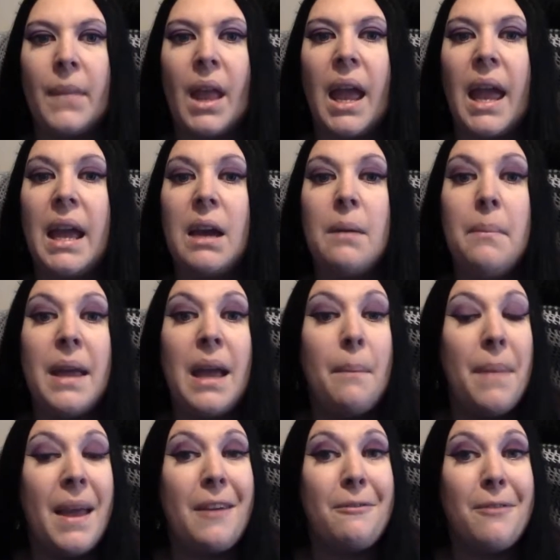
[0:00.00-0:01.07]
It can be a
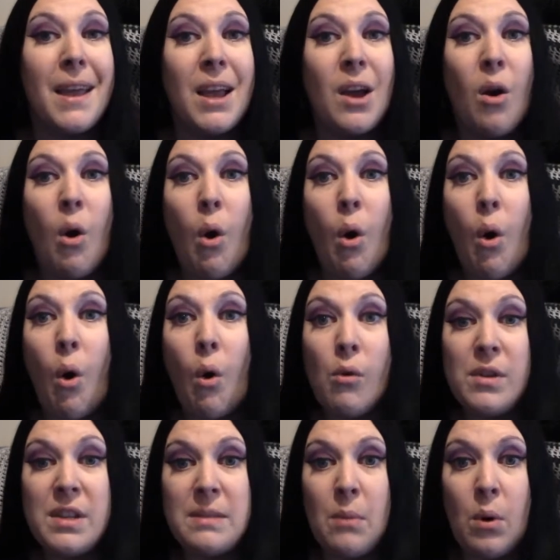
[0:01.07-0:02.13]
big thing or
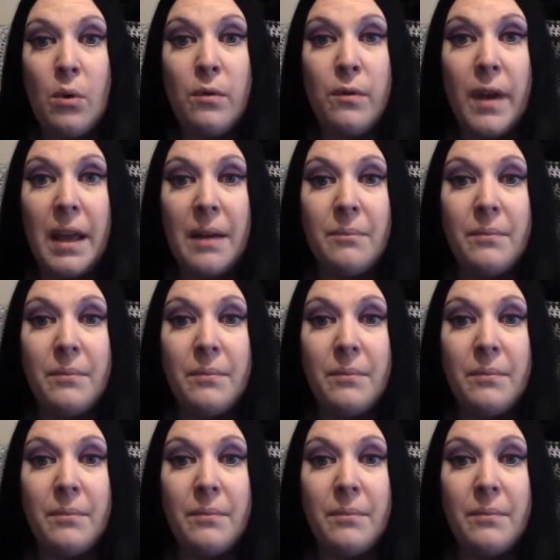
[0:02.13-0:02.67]
a small thing.